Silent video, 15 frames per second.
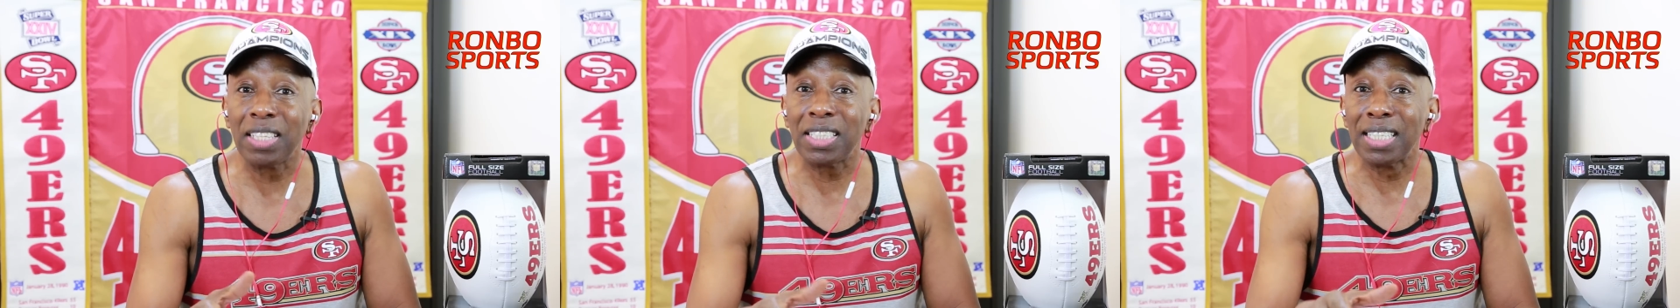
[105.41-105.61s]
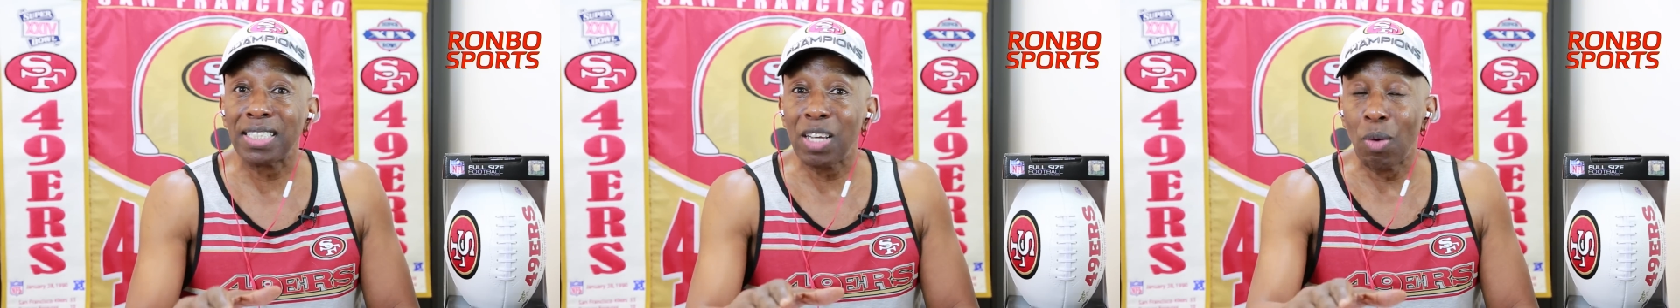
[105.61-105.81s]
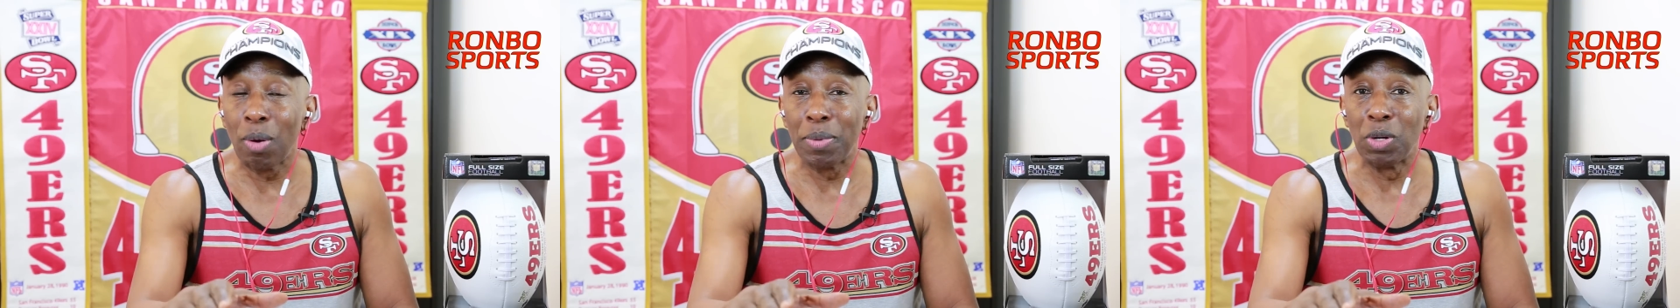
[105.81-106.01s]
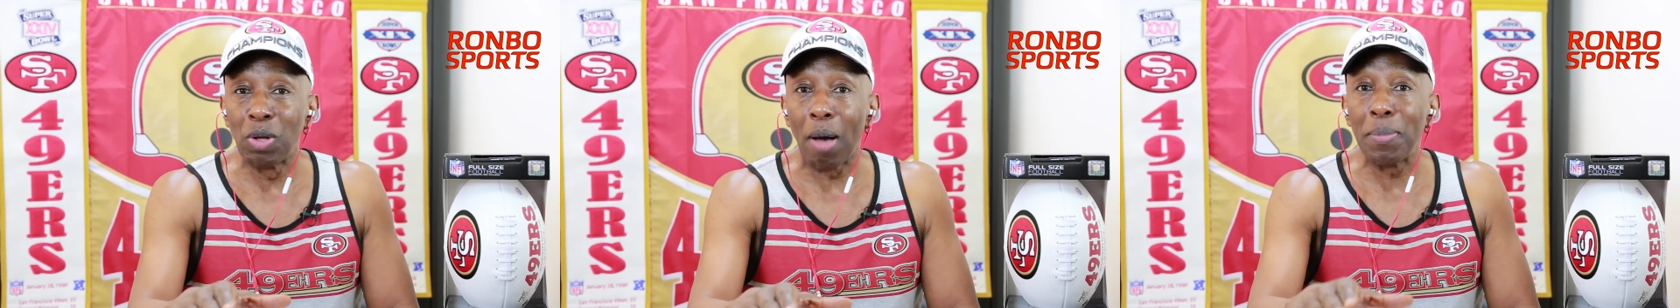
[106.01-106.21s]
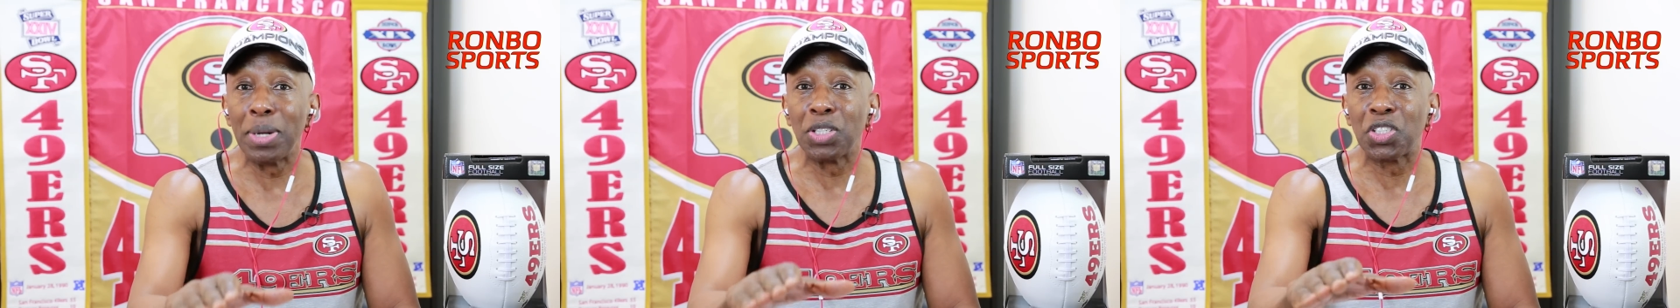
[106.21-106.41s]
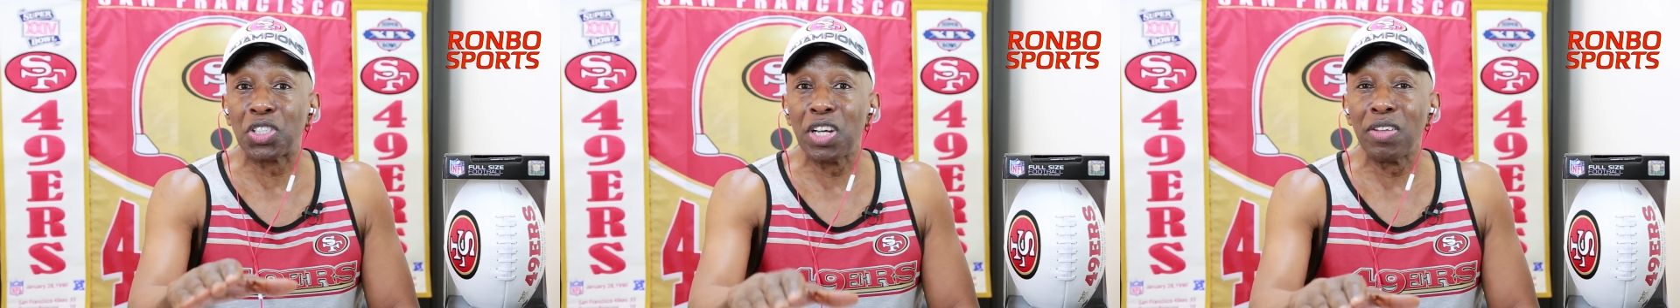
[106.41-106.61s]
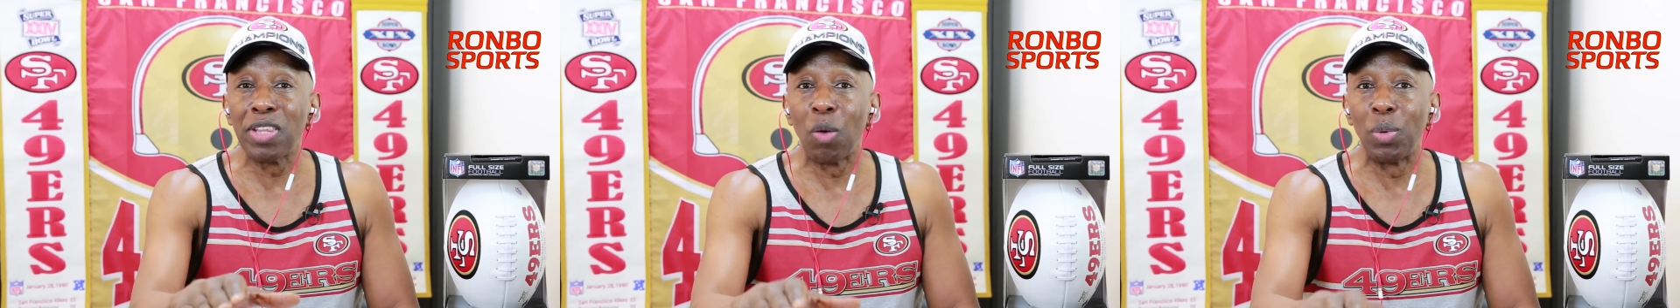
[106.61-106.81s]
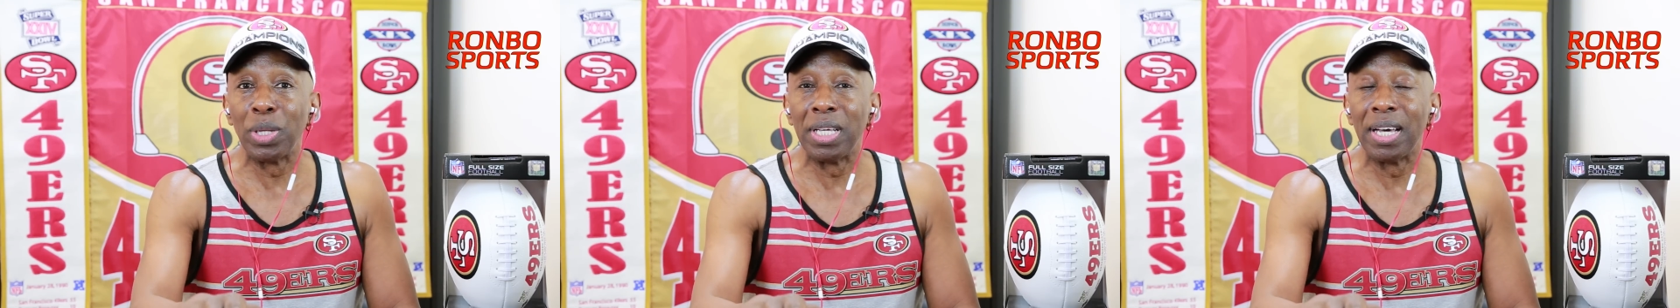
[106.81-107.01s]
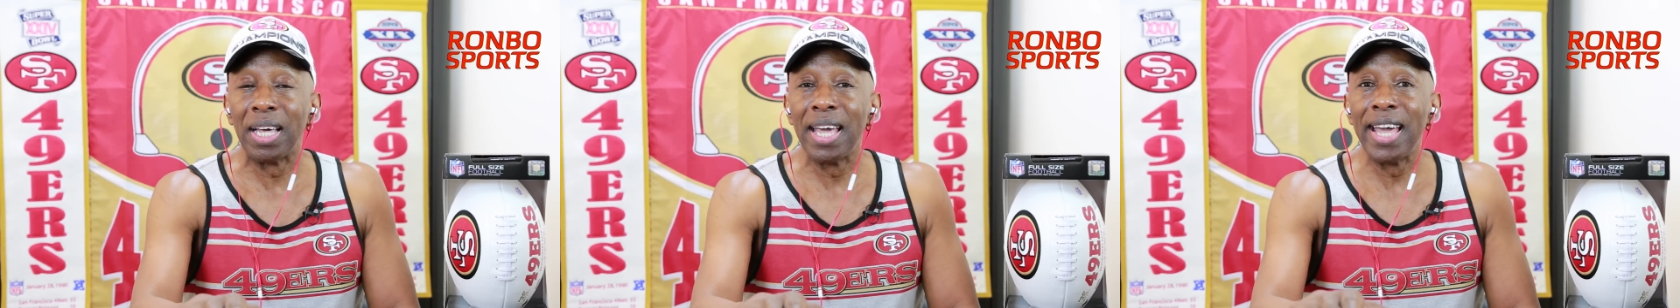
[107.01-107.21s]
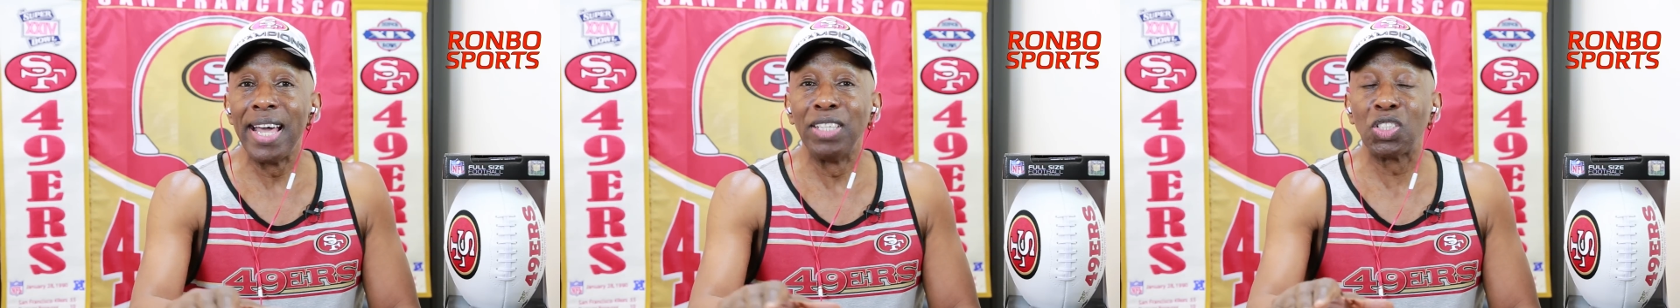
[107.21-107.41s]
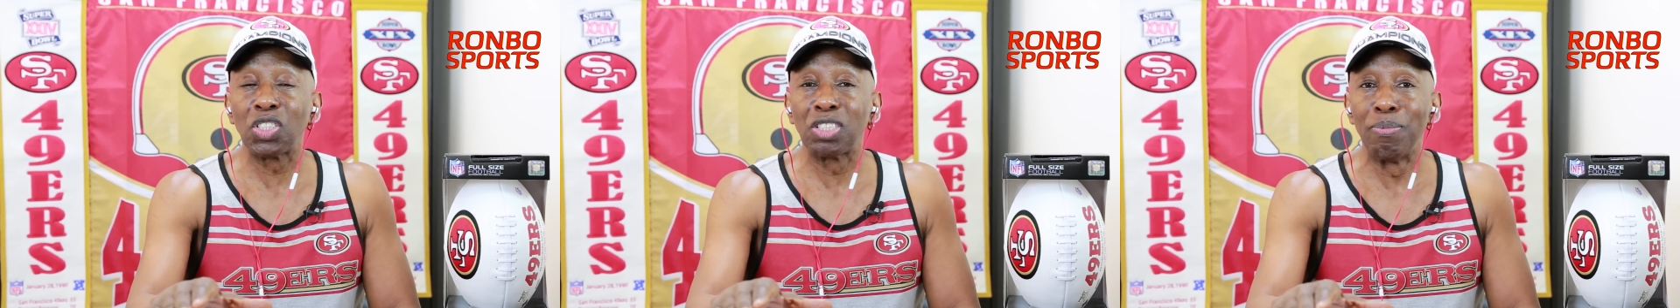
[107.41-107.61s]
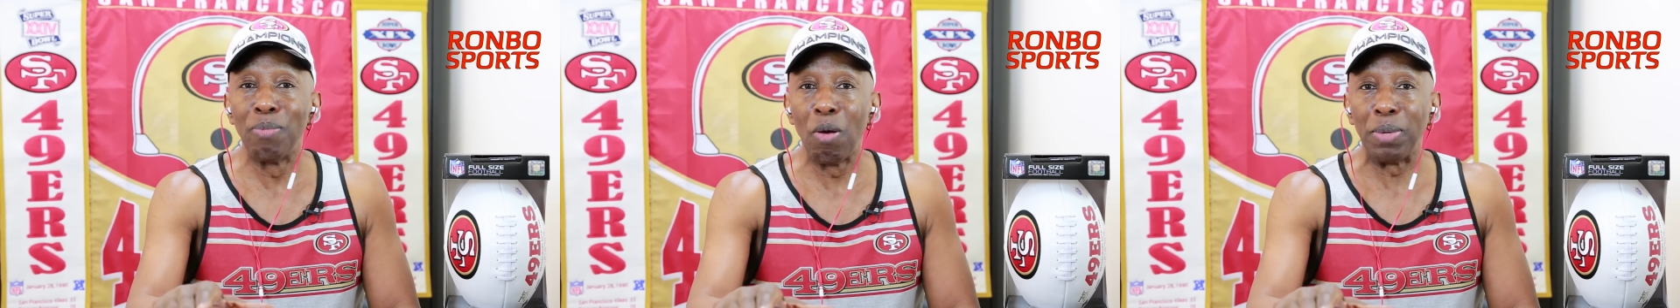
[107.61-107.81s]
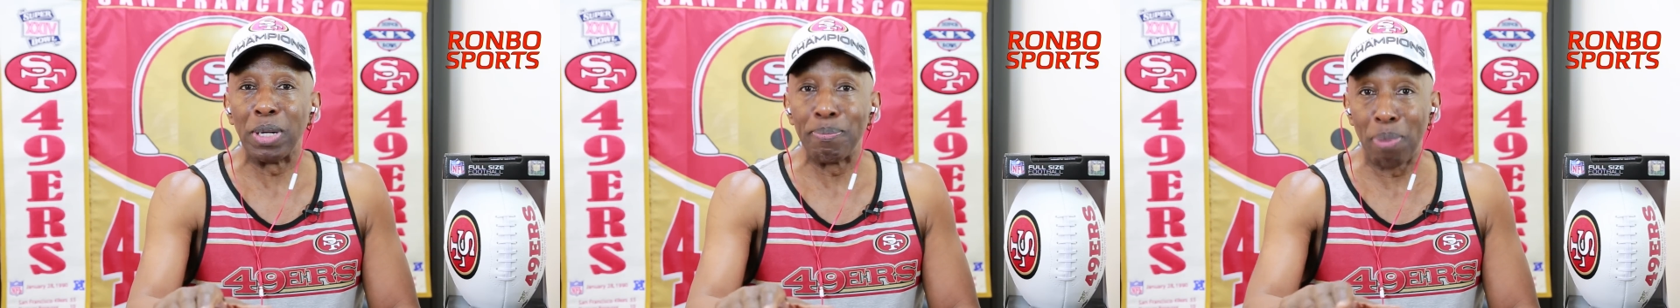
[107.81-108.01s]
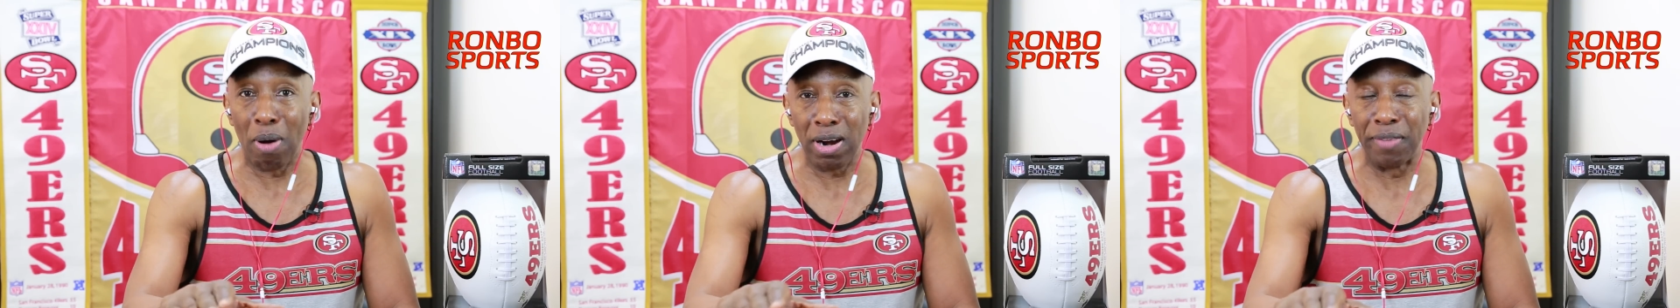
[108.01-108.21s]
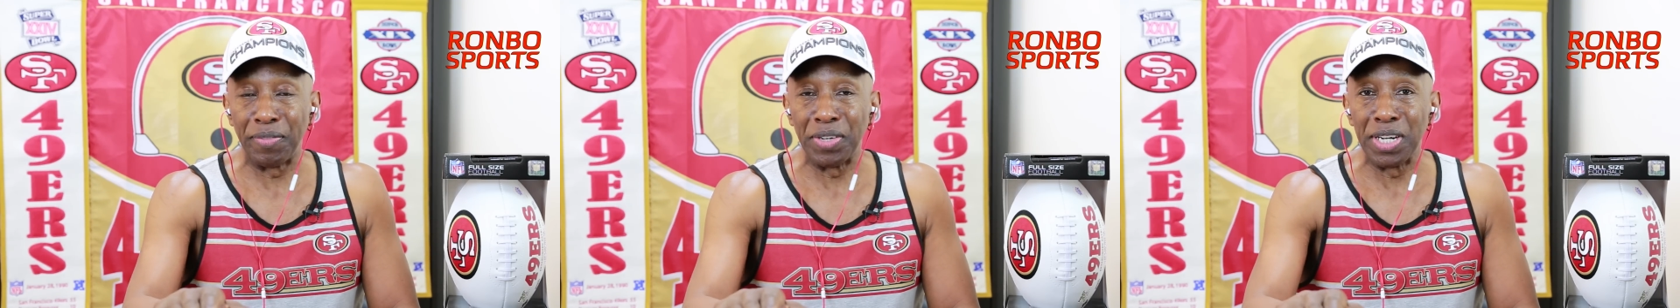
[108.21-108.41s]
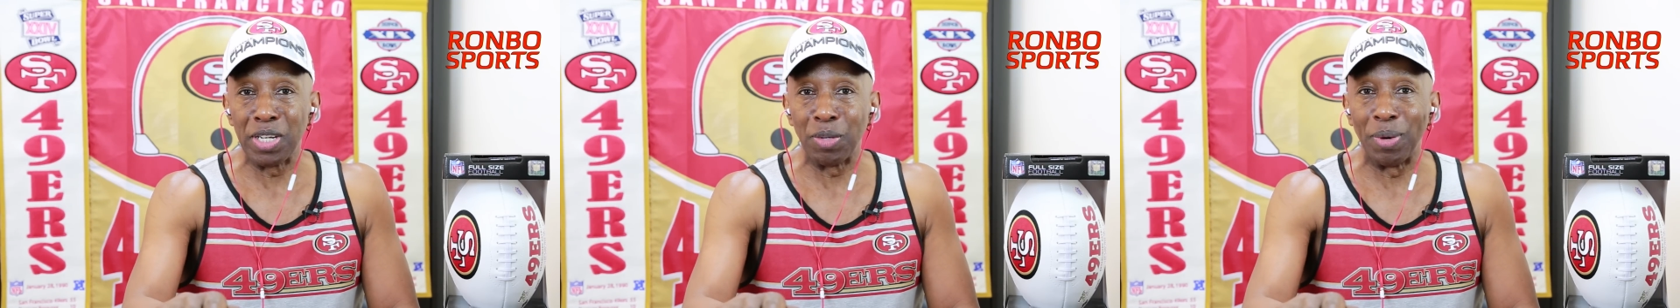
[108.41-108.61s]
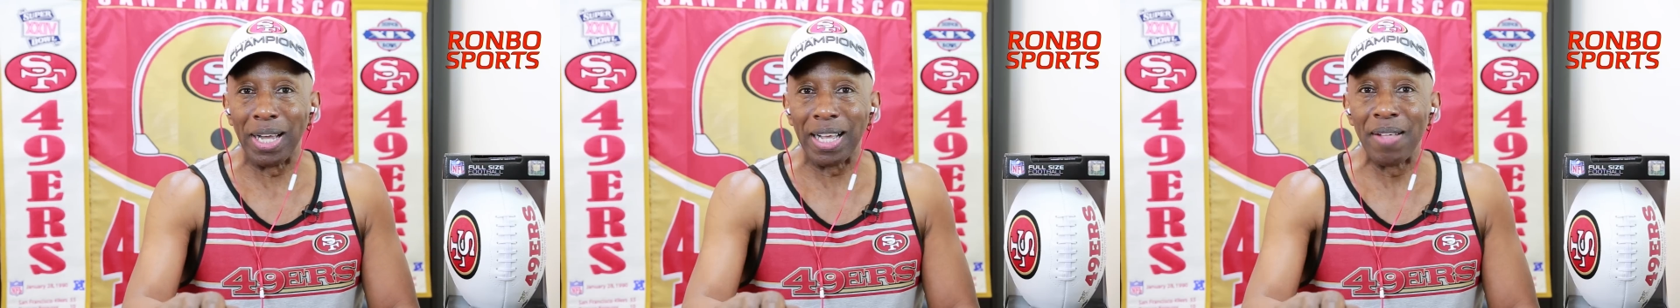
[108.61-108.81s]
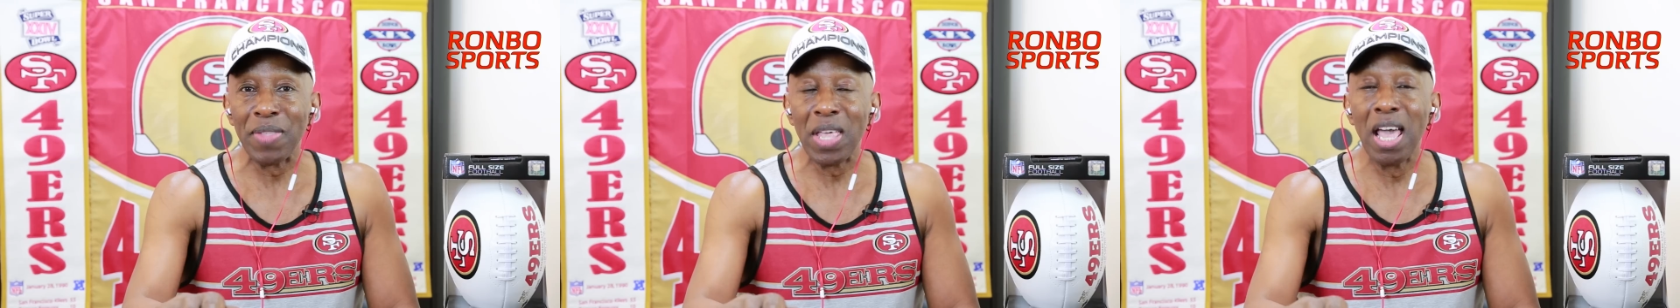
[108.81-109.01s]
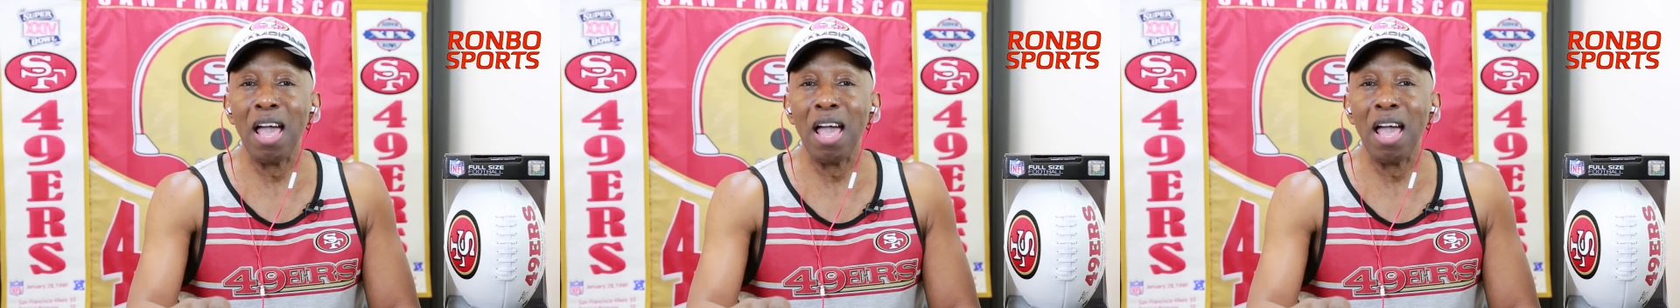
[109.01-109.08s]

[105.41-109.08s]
Listen, I'll tell you what I'm gonna do. I'm gonna share that with you in just a moment, part of it anyway.